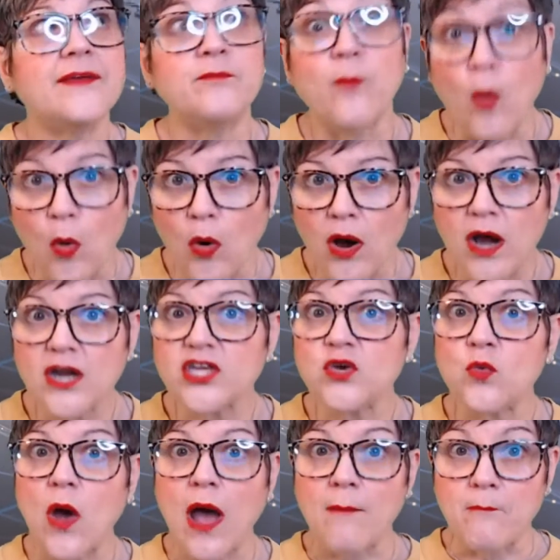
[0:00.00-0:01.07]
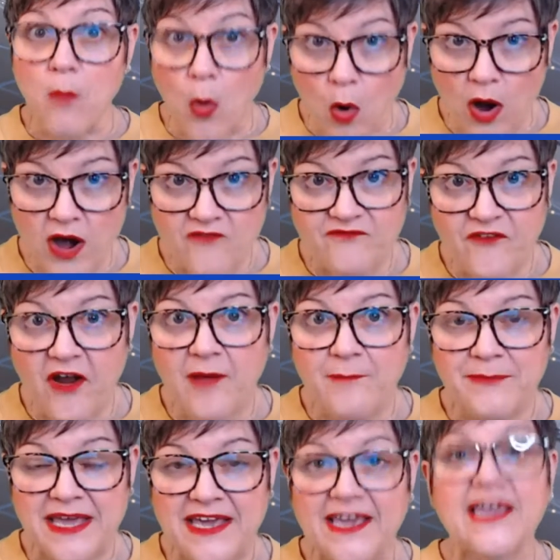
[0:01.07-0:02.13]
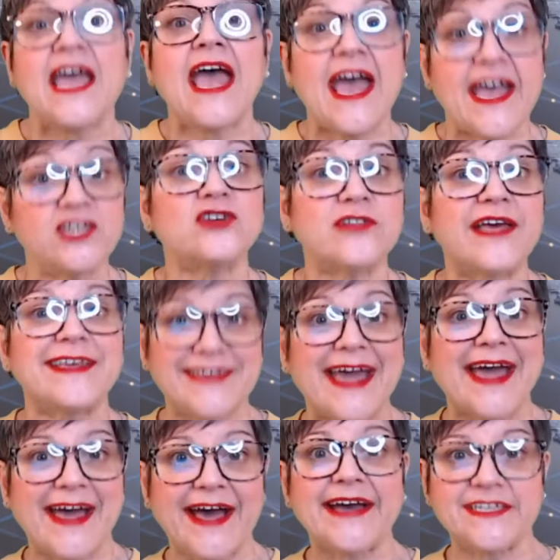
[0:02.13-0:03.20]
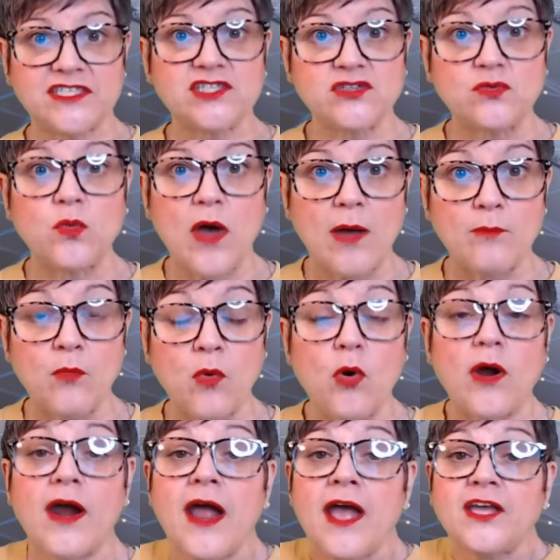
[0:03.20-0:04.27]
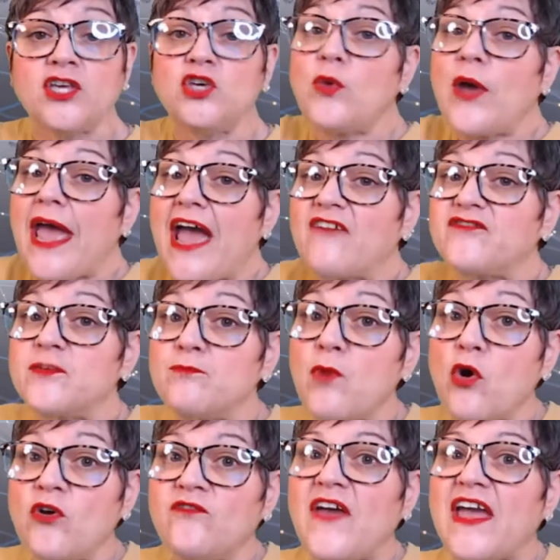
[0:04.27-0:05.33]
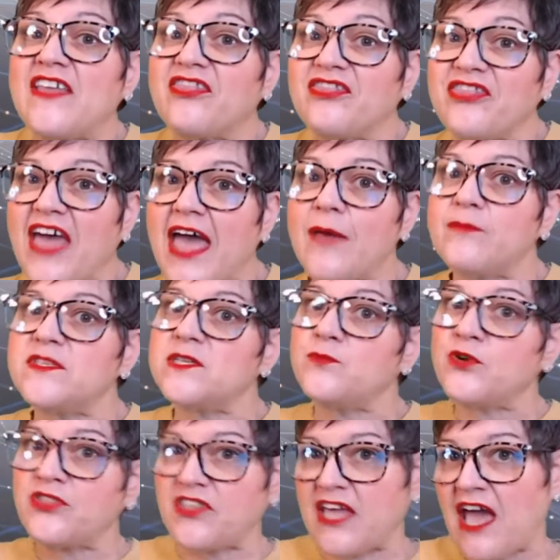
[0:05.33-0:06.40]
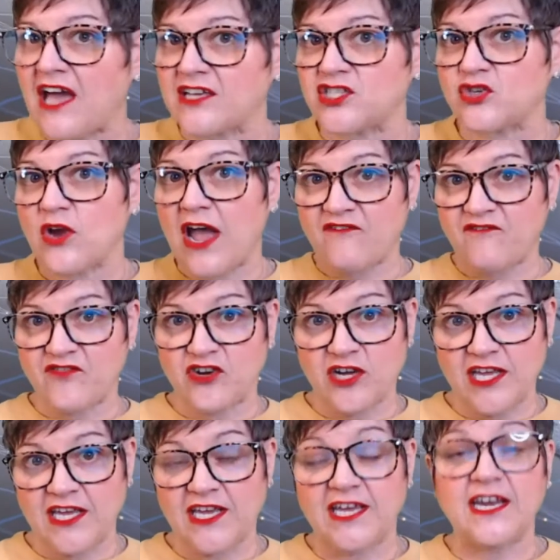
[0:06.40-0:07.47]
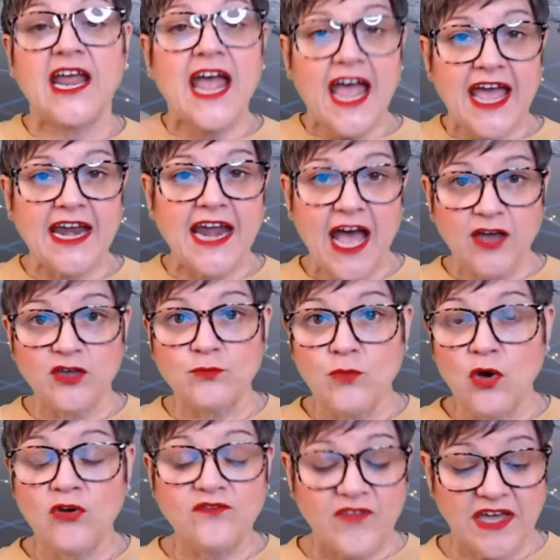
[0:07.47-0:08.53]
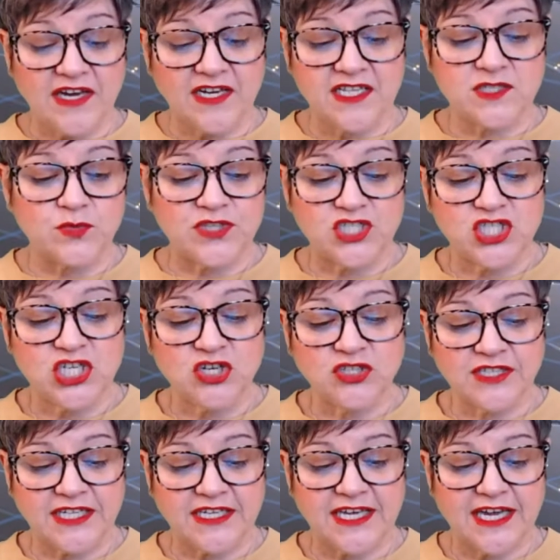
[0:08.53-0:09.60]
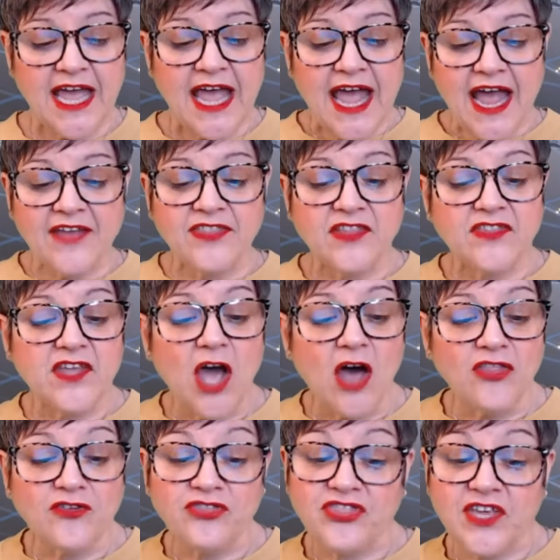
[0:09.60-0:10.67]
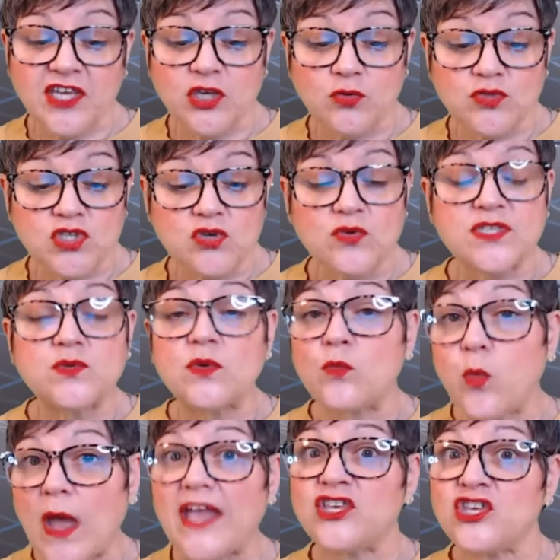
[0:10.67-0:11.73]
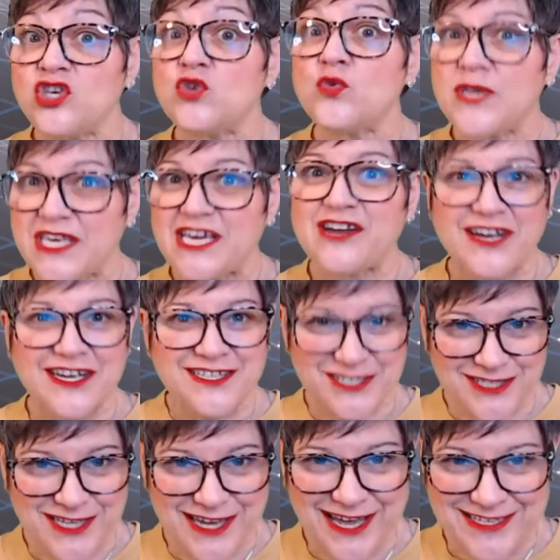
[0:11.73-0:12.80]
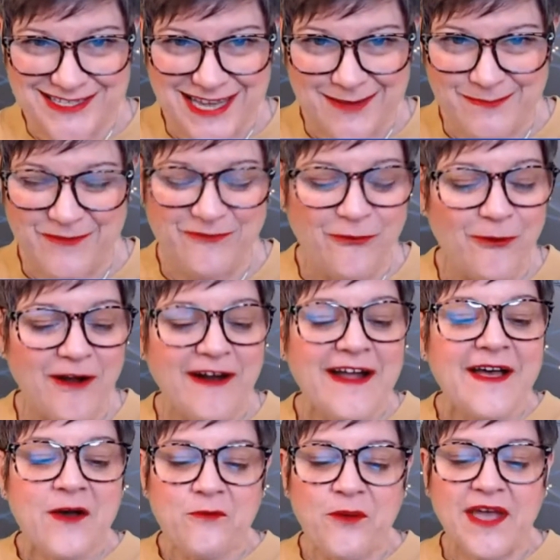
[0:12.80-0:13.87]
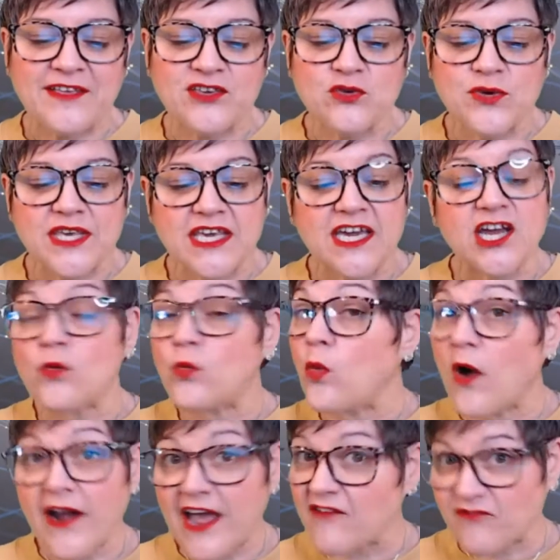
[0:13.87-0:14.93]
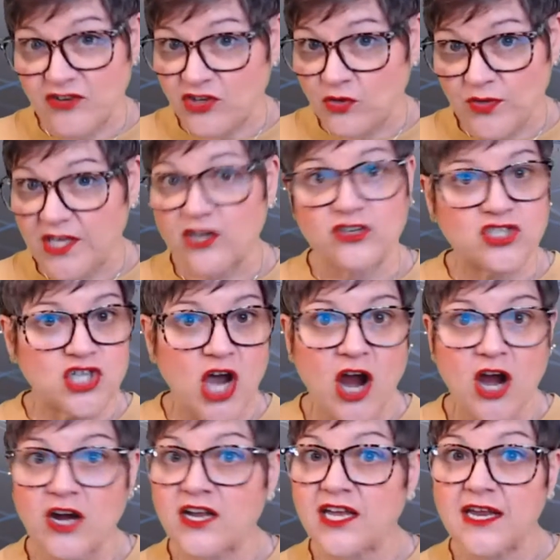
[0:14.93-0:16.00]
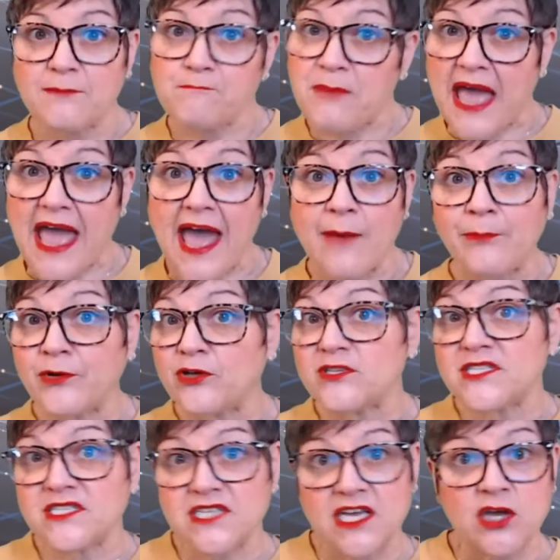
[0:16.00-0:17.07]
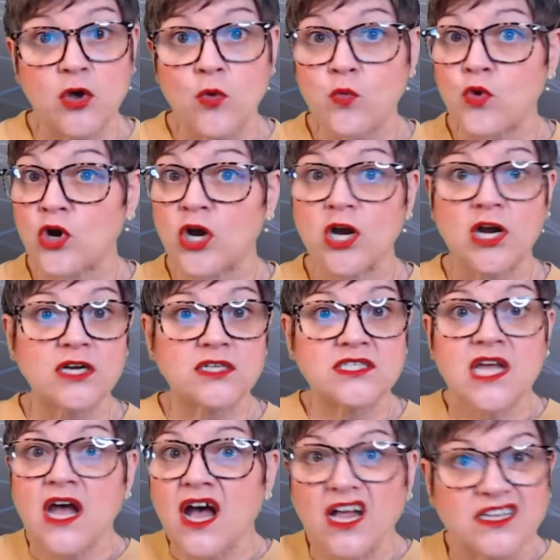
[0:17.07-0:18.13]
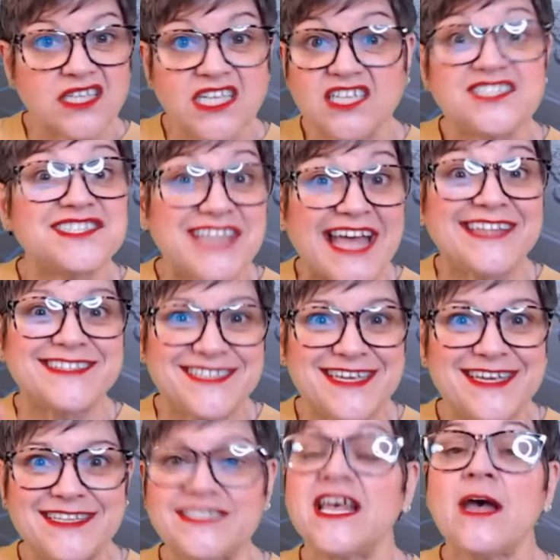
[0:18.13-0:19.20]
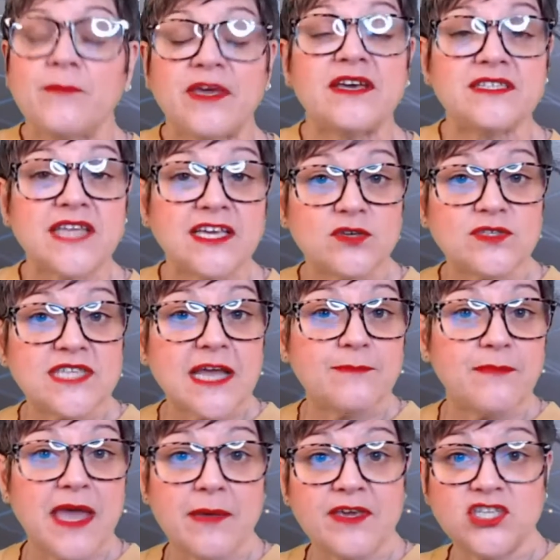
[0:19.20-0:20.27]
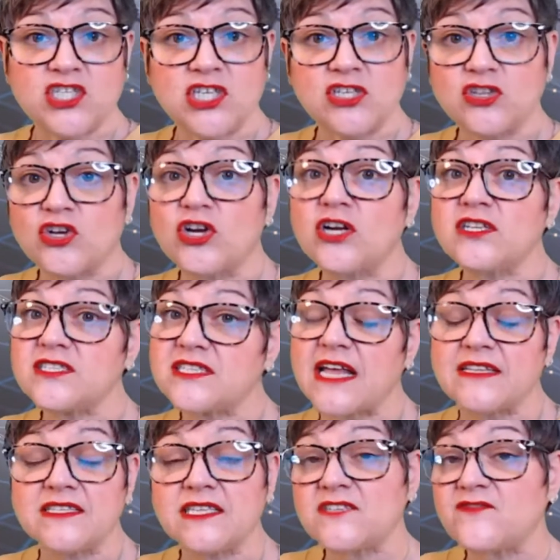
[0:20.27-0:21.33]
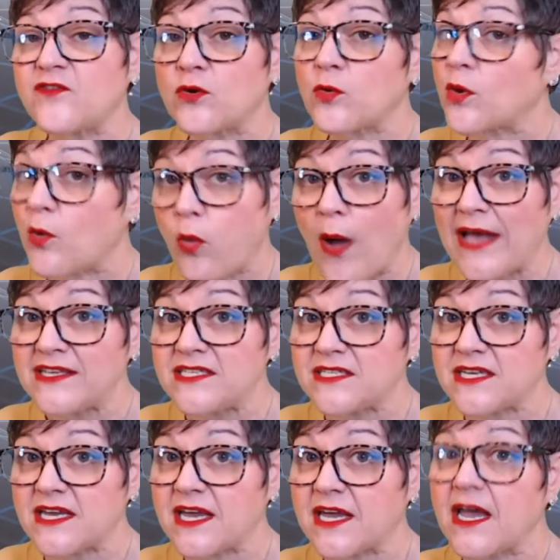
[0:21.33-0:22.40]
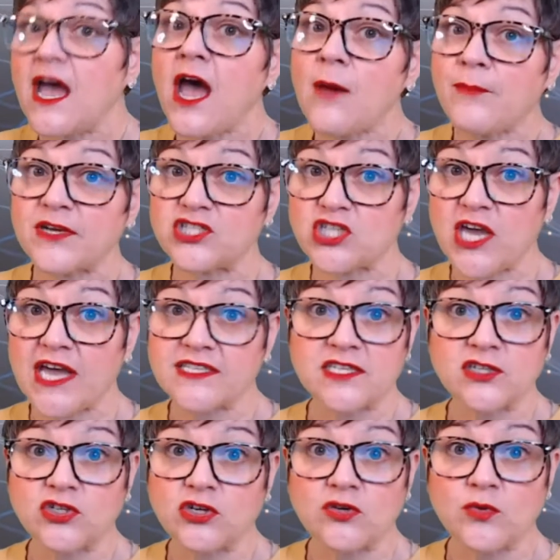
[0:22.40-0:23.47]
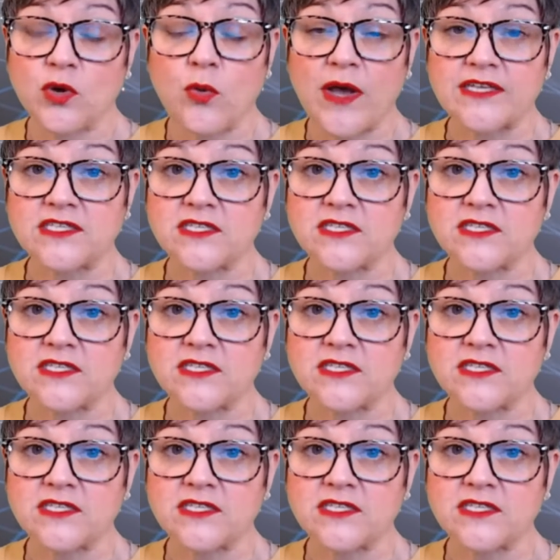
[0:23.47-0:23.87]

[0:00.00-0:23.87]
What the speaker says: more, you want more from me, and you're like, yeah, I do want more, you have to motivate them to put the extra effort in. And how you motivate it is with cheerleading. And then the other thing you do is when you hear it, just like I said before, when you hear whatever you hear, jargon, babble, single words, a little sentence, because like you said, maybe she learned sentences for requesting, but she hasn't learned